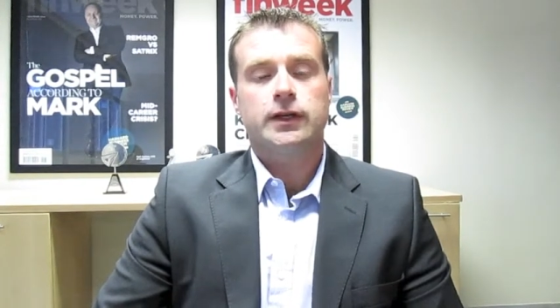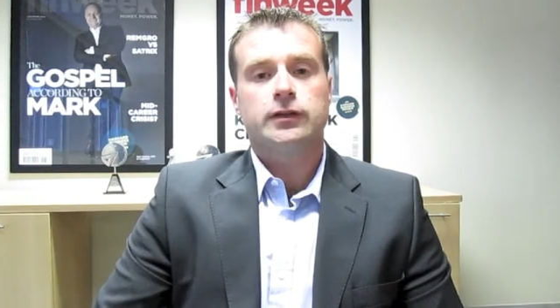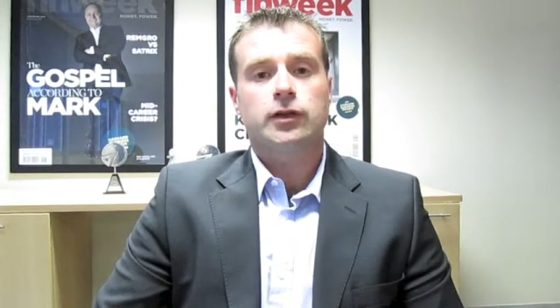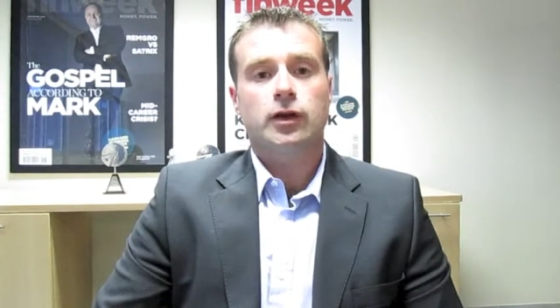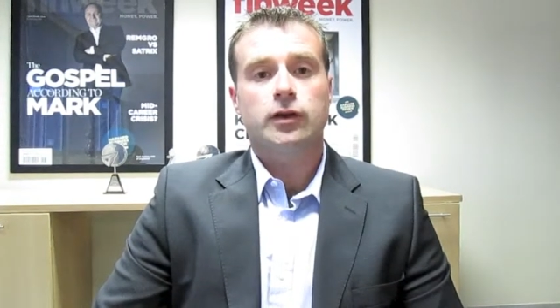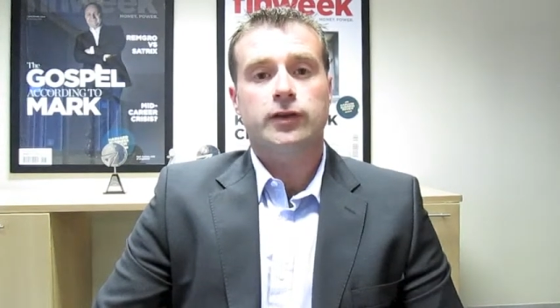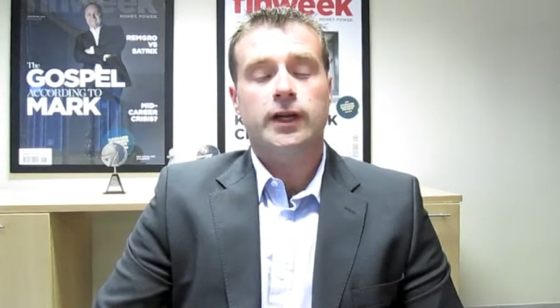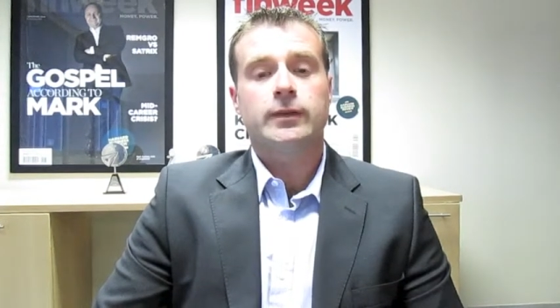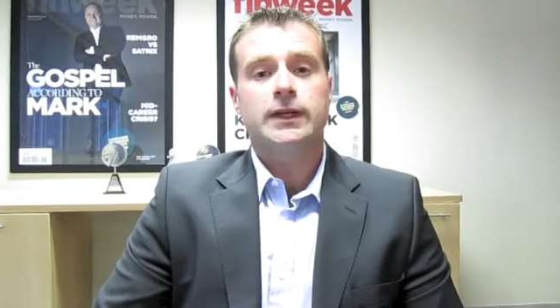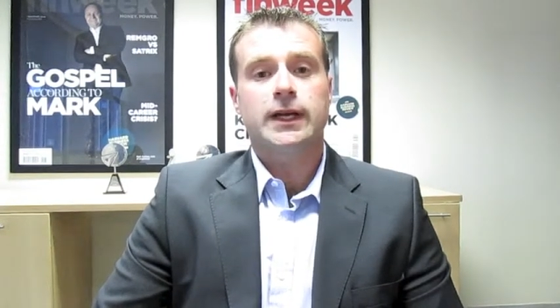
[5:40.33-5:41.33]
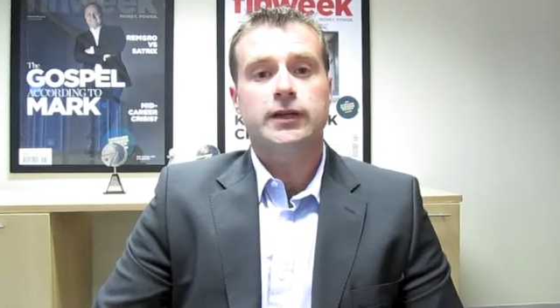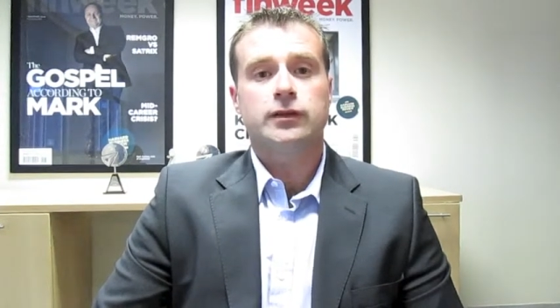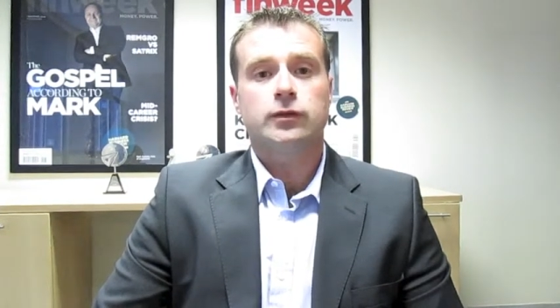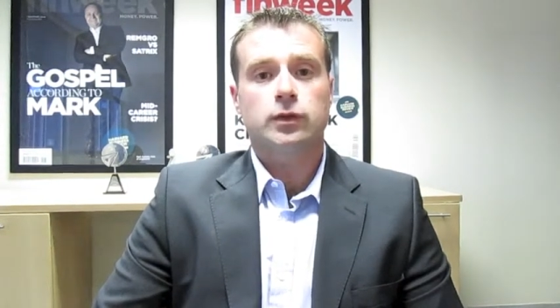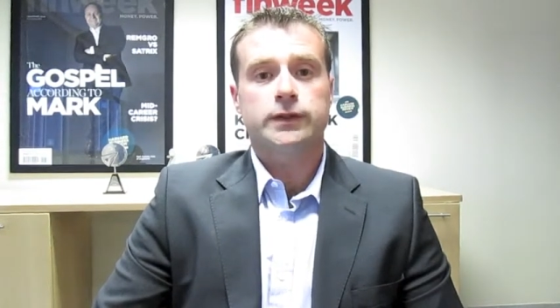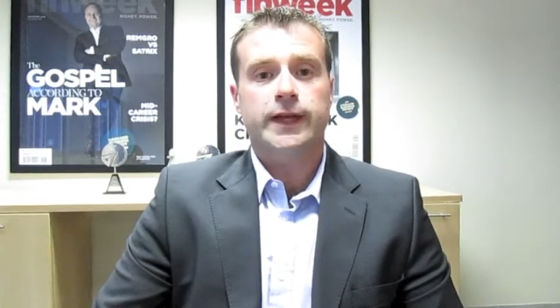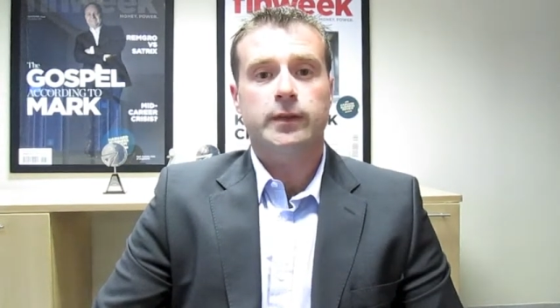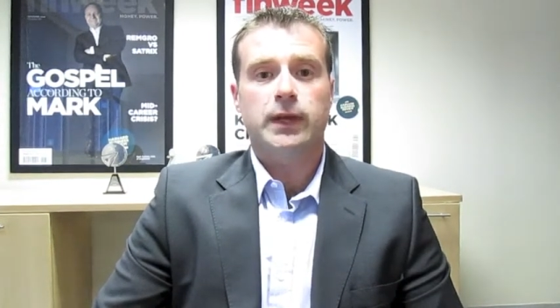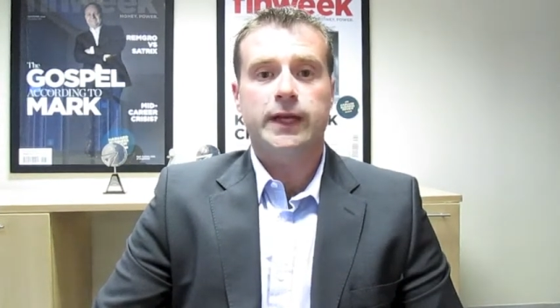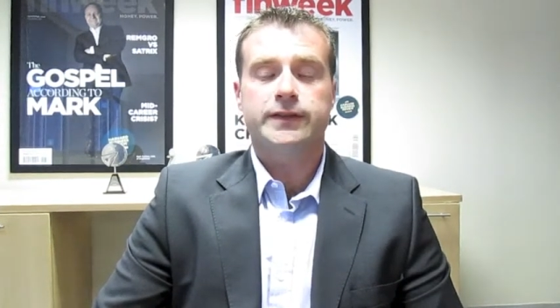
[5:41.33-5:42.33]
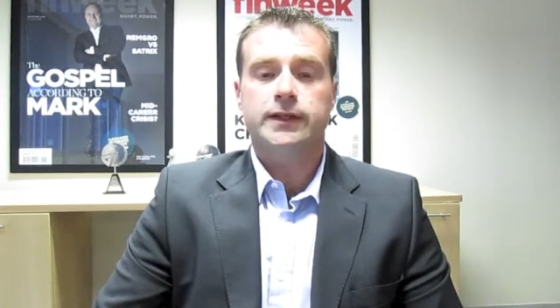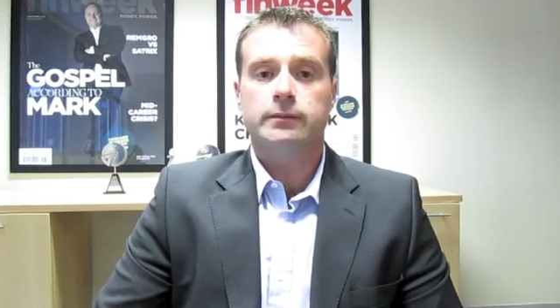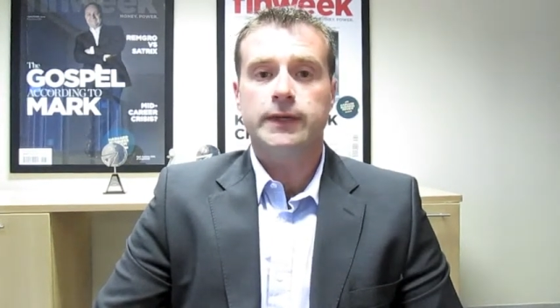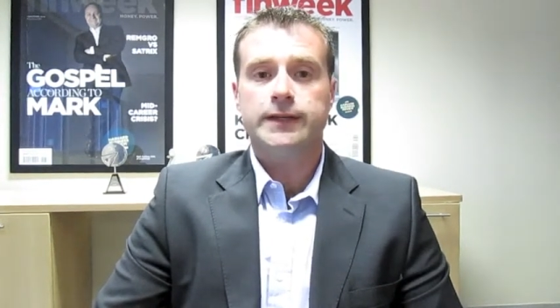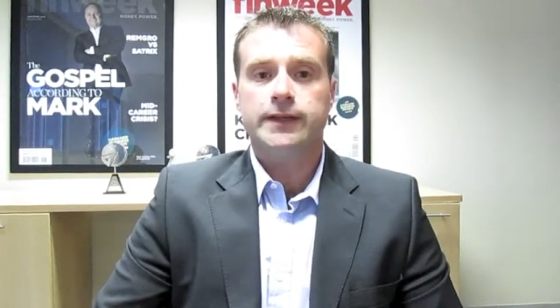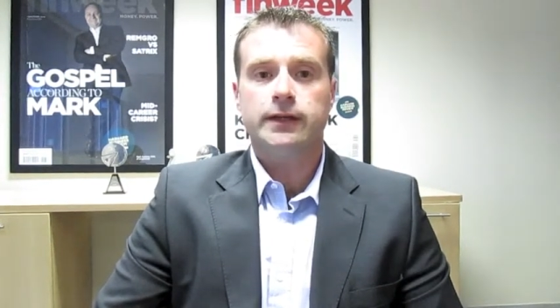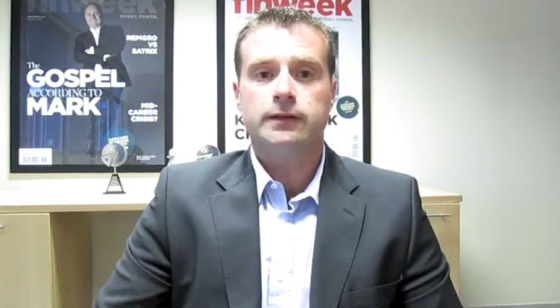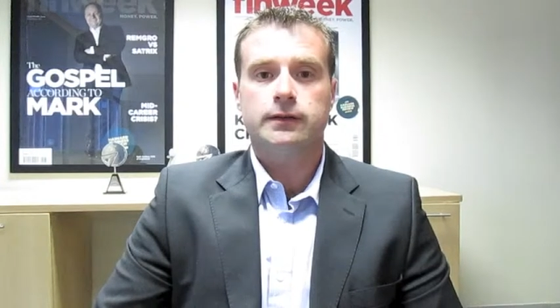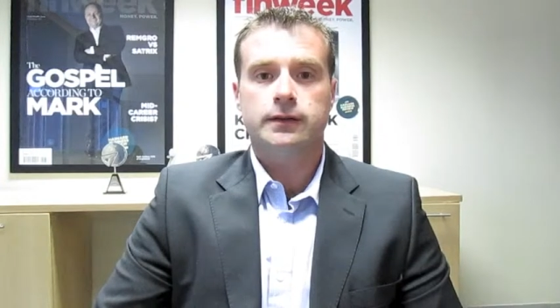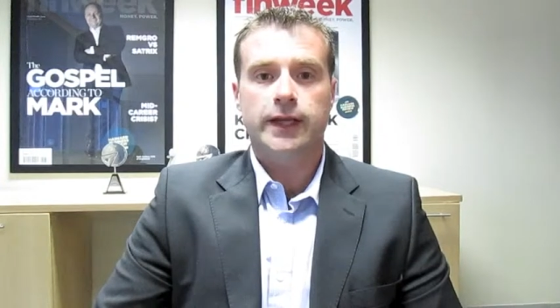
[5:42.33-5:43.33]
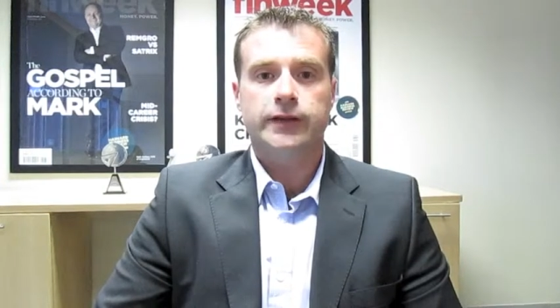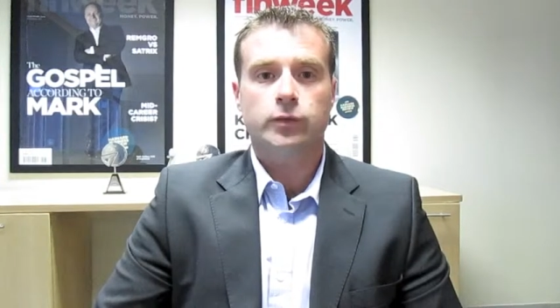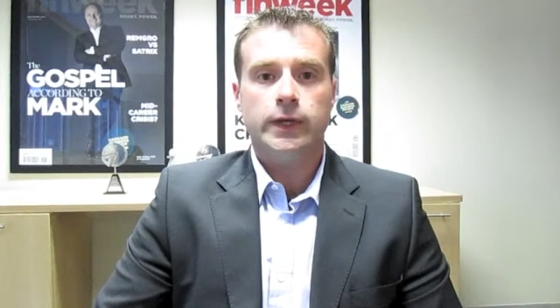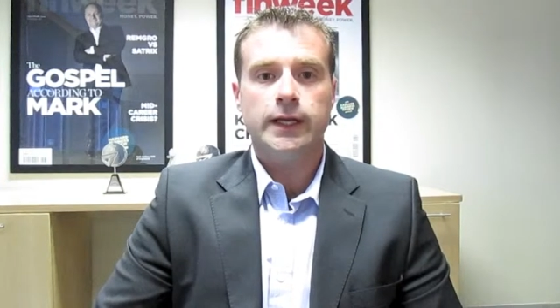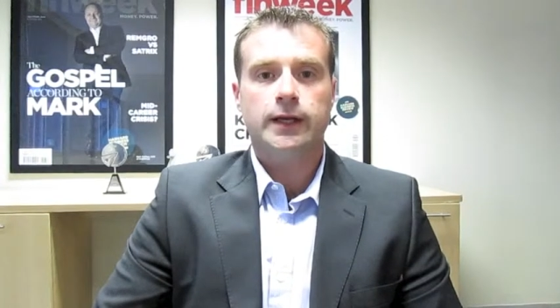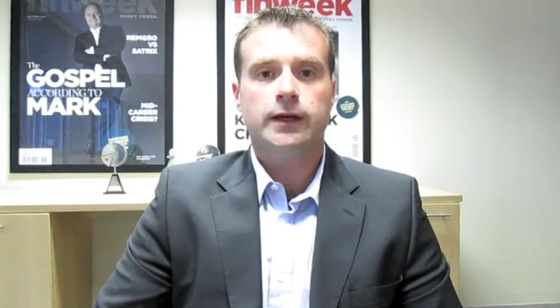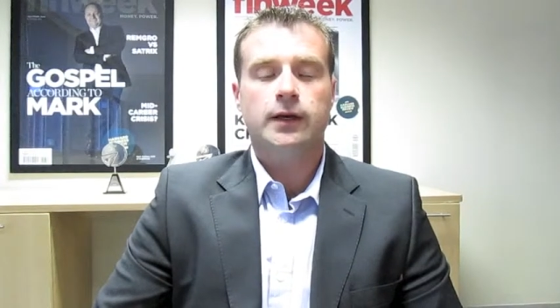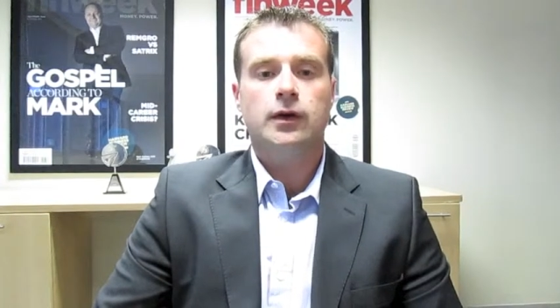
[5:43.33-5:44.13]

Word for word: So those recommendations will take place in a meeting next week,